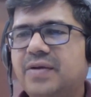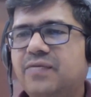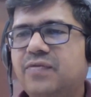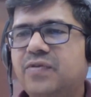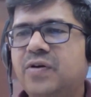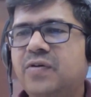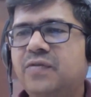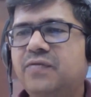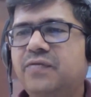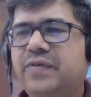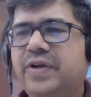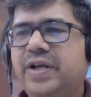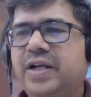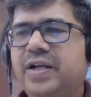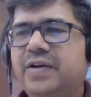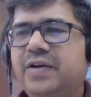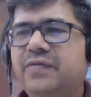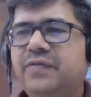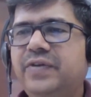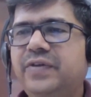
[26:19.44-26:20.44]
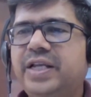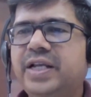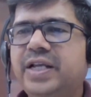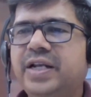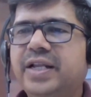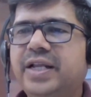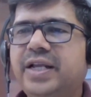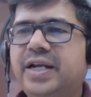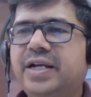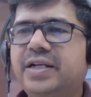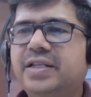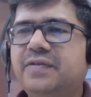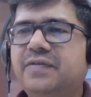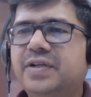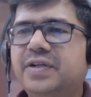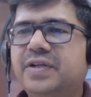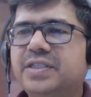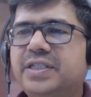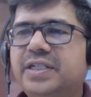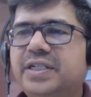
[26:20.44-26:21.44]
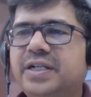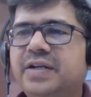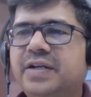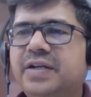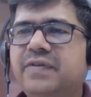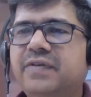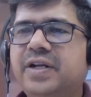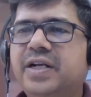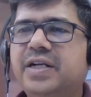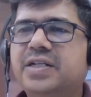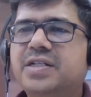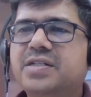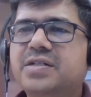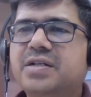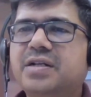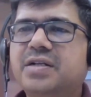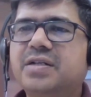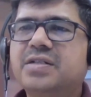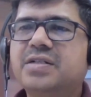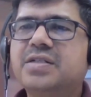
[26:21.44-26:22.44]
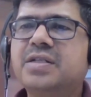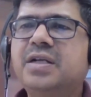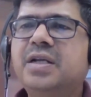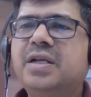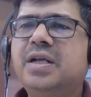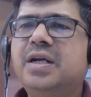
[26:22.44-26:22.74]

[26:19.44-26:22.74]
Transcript: from where we can get the worksheet and when it starts.